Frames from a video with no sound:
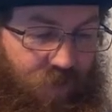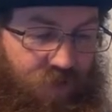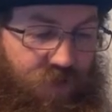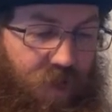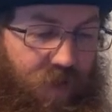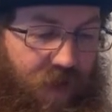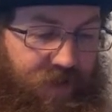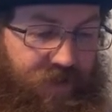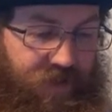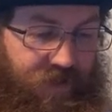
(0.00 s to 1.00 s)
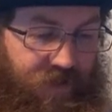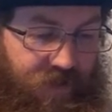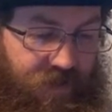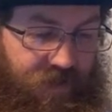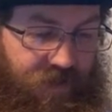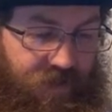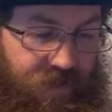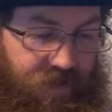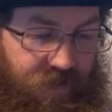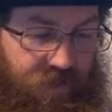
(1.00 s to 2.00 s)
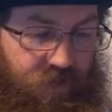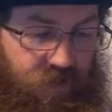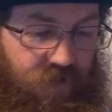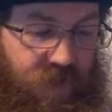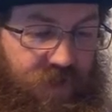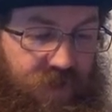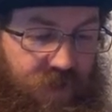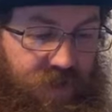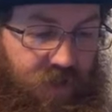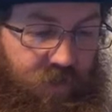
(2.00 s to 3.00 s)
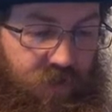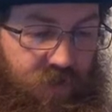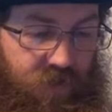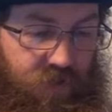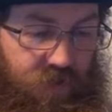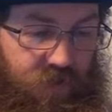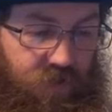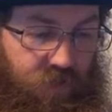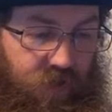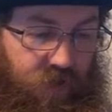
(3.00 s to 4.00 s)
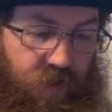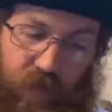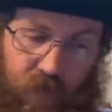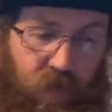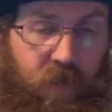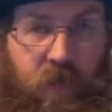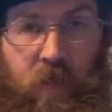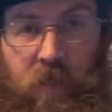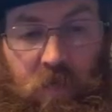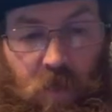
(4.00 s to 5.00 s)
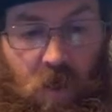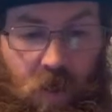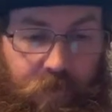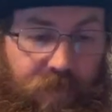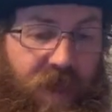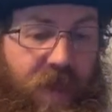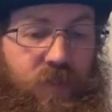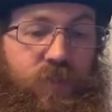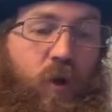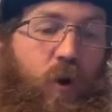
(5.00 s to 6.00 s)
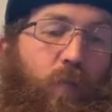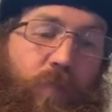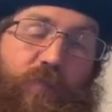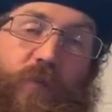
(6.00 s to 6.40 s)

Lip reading: we'll start with Etsy. Change things up this week. All right, so the